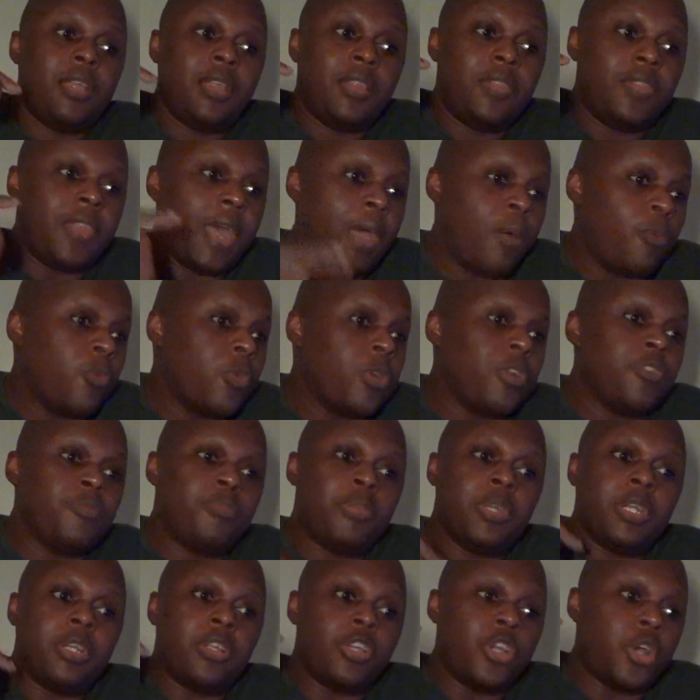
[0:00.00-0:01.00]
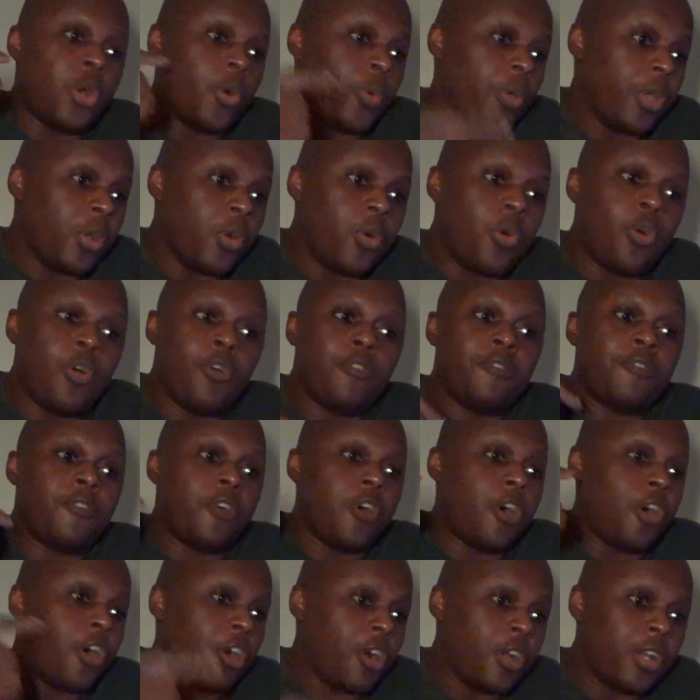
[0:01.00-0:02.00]
that would have been going off
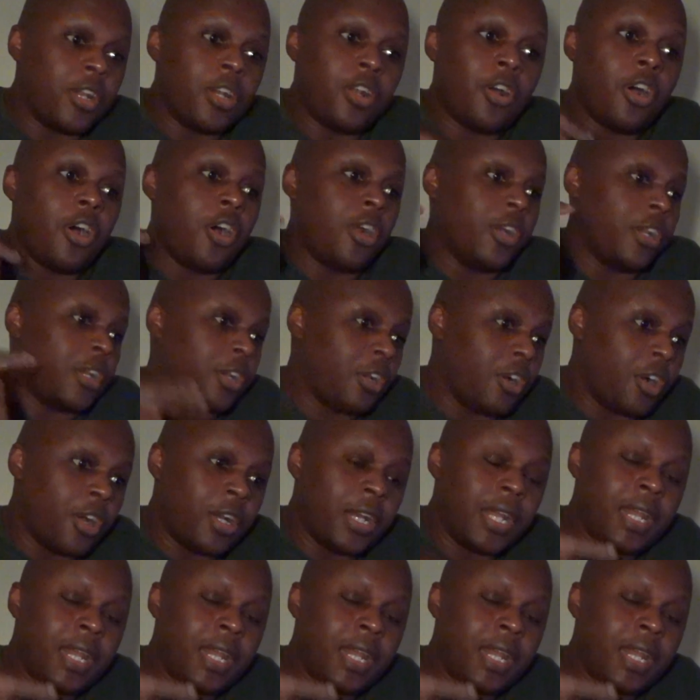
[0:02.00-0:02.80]
on and on and on.